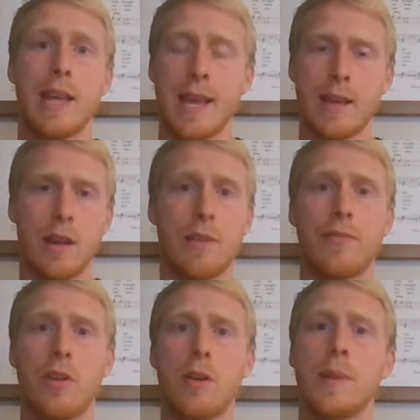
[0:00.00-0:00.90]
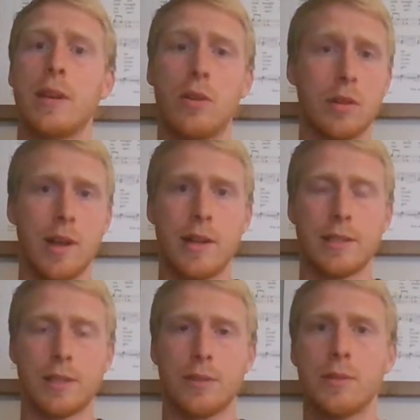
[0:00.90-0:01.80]
can affirm and hold
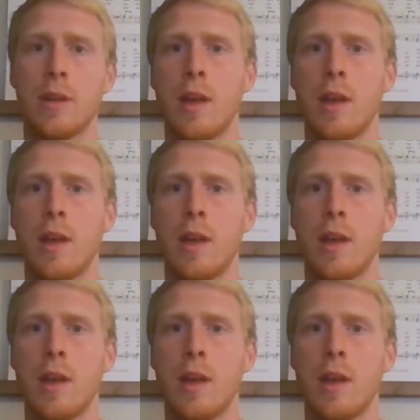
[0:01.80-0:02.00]
on to.